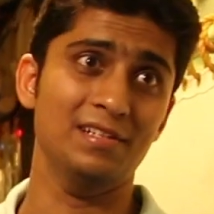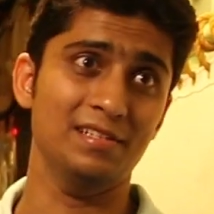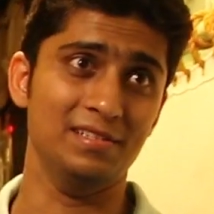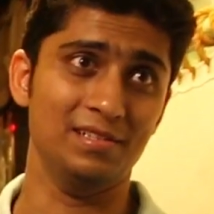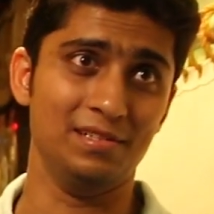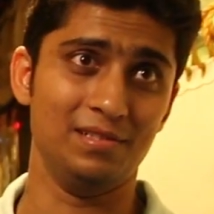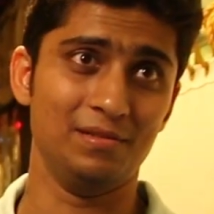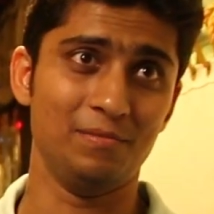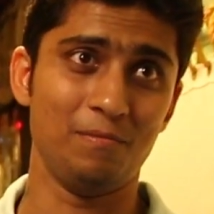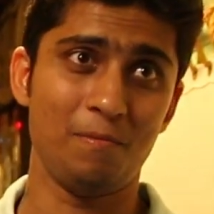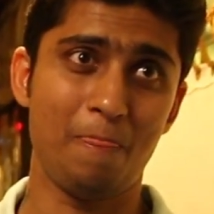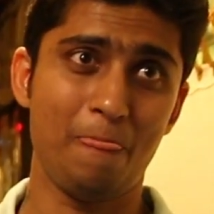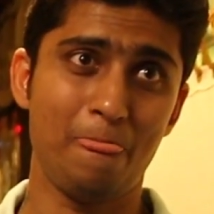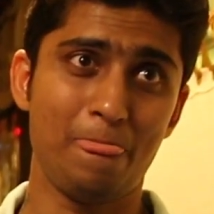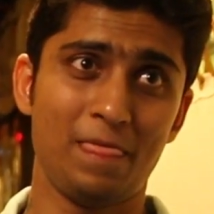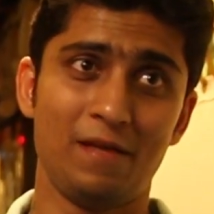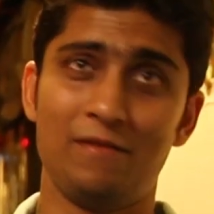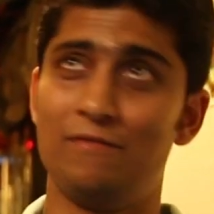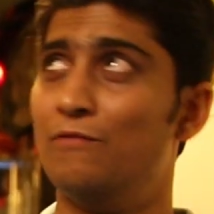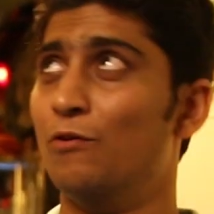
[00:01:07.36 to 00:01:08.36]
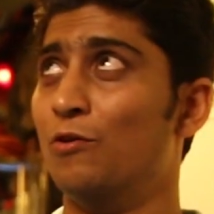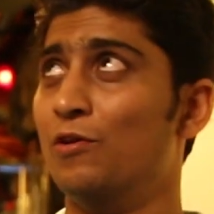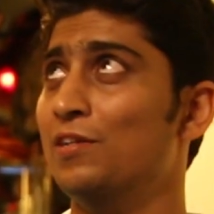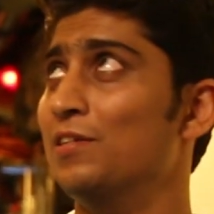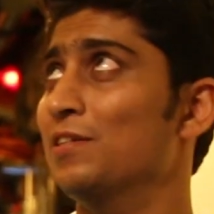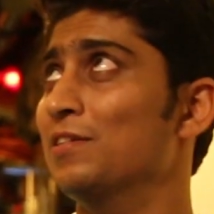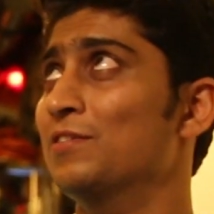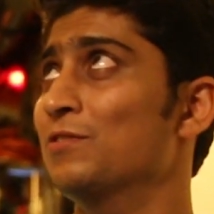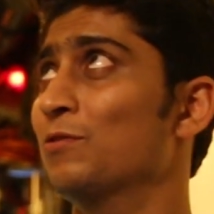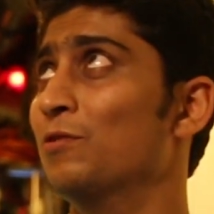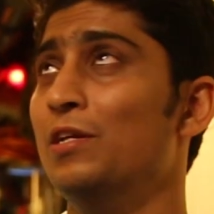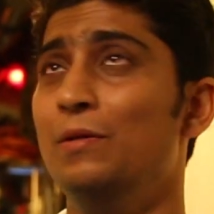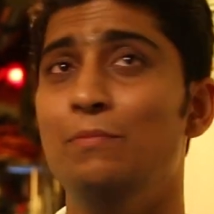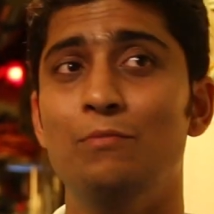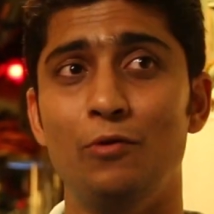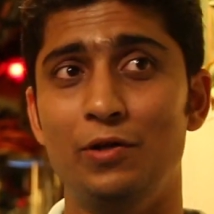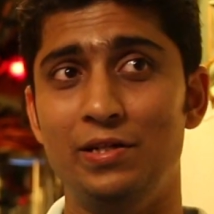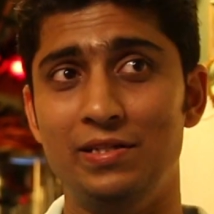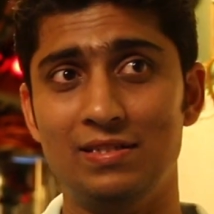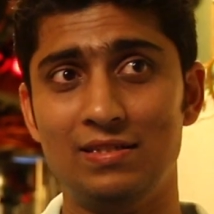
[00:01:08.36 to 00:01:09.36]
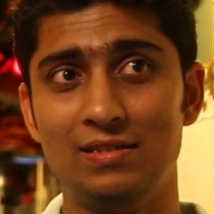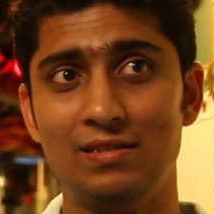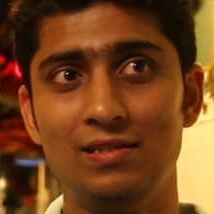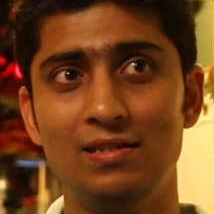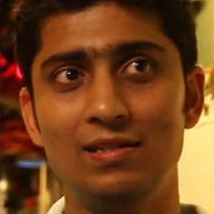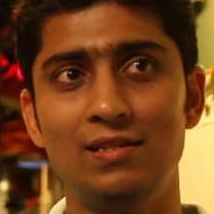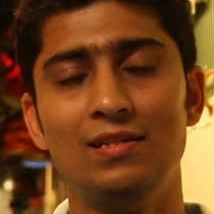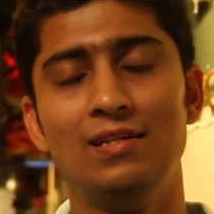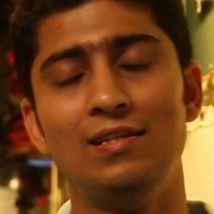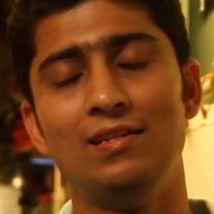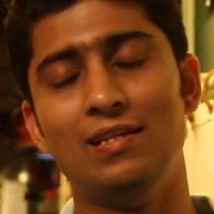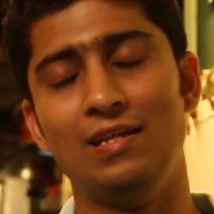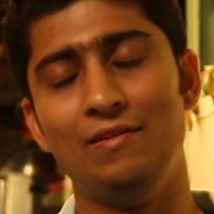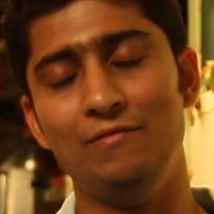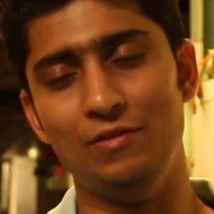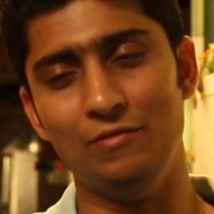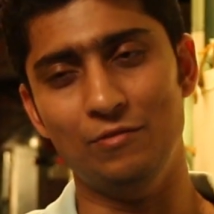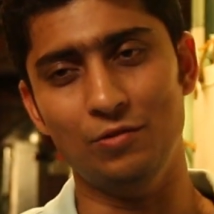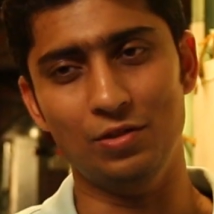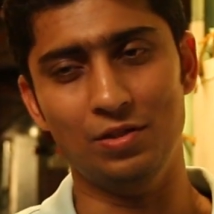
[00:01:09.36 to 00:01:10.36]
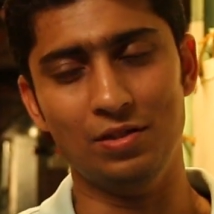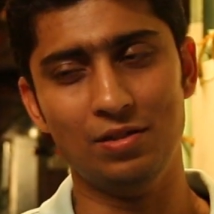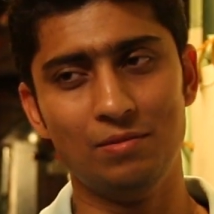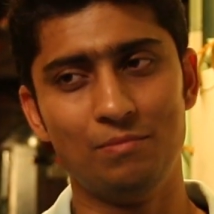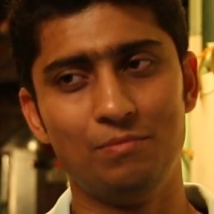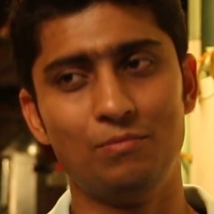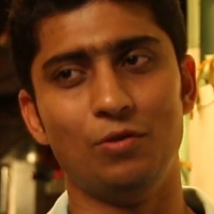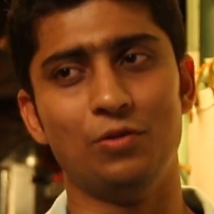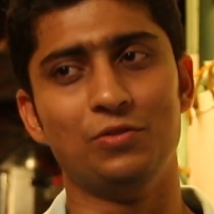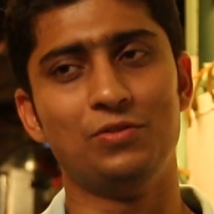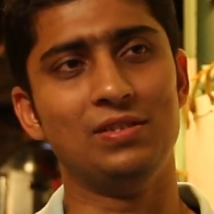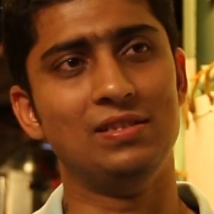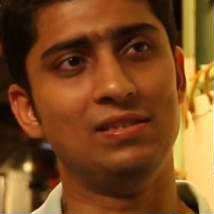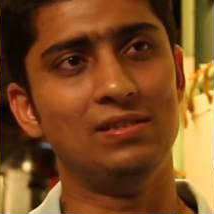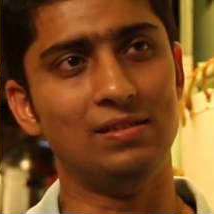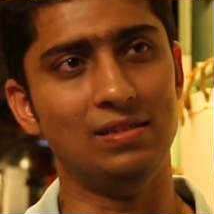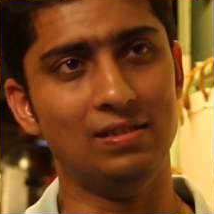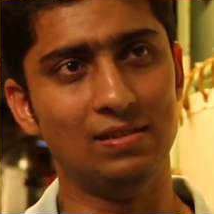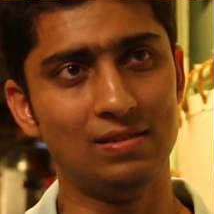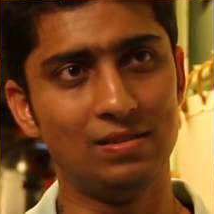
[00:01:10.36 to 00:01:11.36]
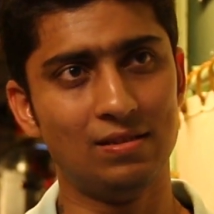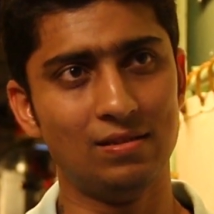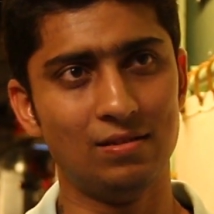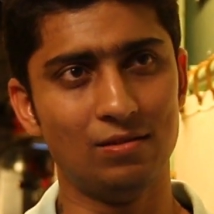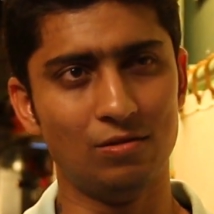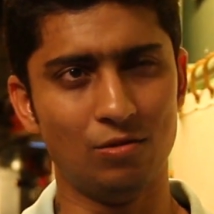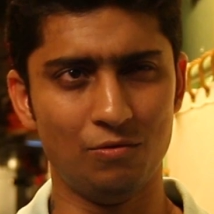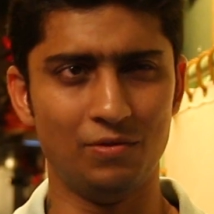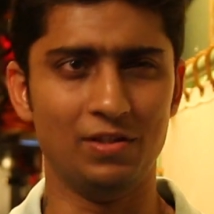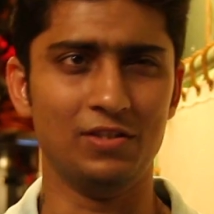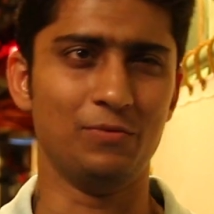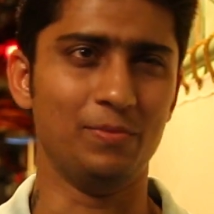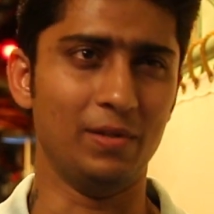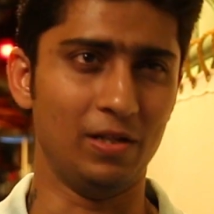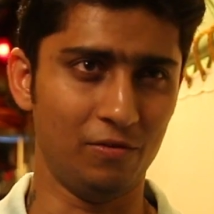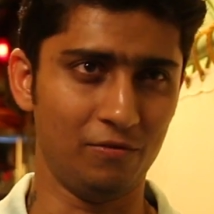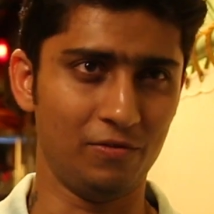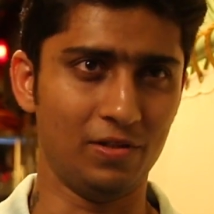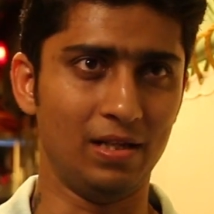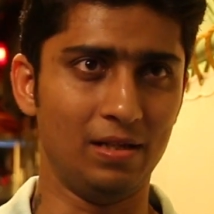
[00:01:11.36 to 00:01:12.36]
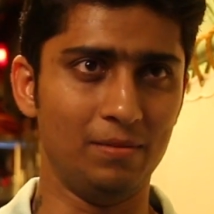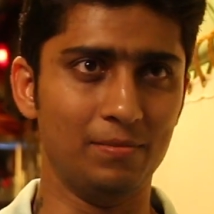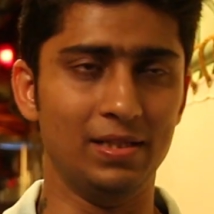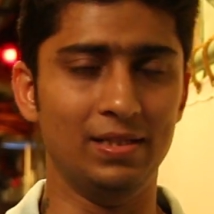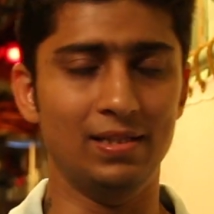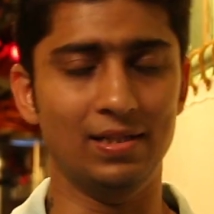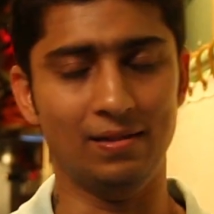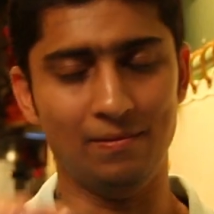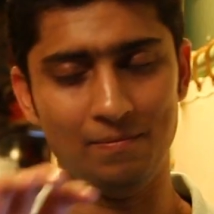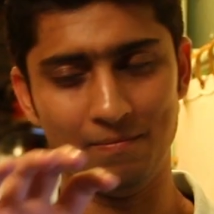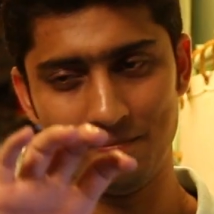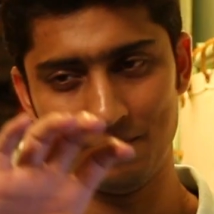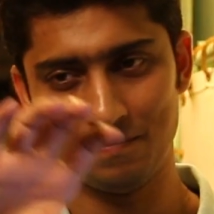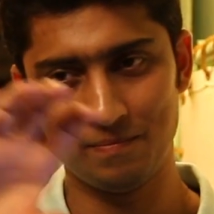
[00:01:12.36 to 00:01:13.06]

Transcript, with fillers: doesn't. For it, it's only points. Then we would process this over a span of time and then